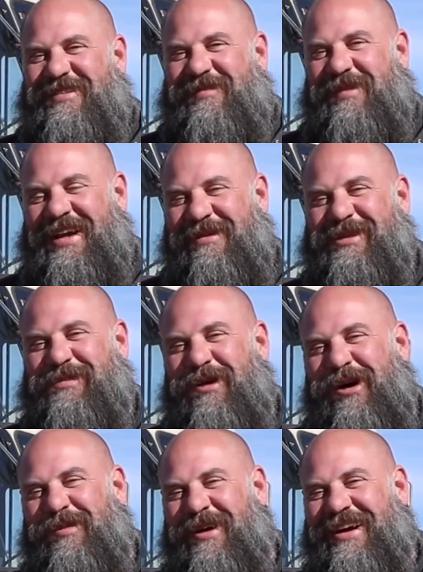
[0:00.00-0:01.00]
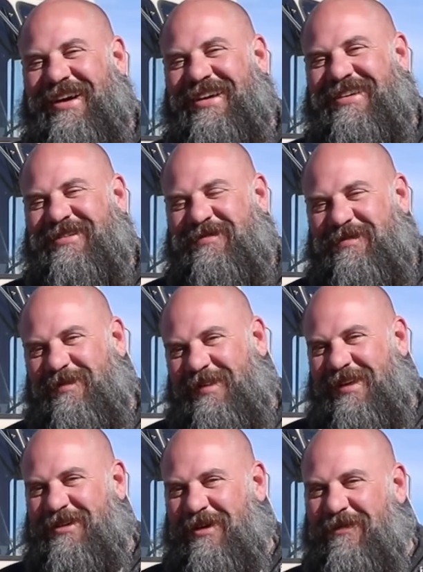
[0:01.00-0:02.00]
My name is Paul Barger.
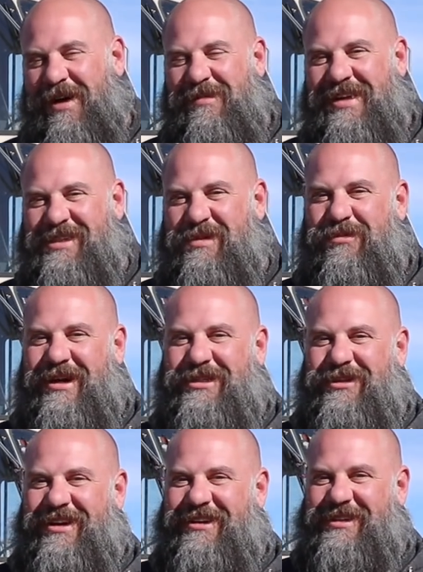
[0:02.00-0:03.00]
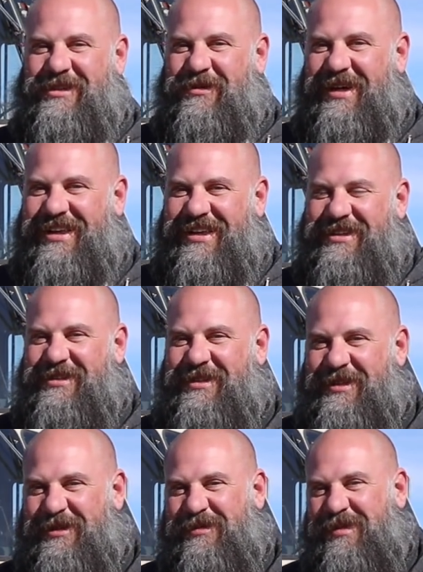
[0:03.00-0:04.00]
You can find me as the Bread Trucker as well on
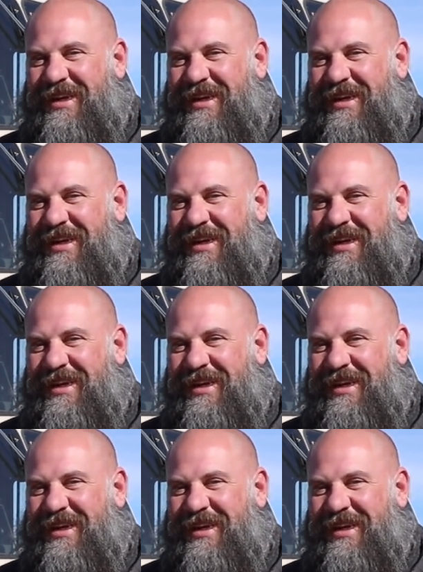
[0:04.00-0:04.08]
YouTube.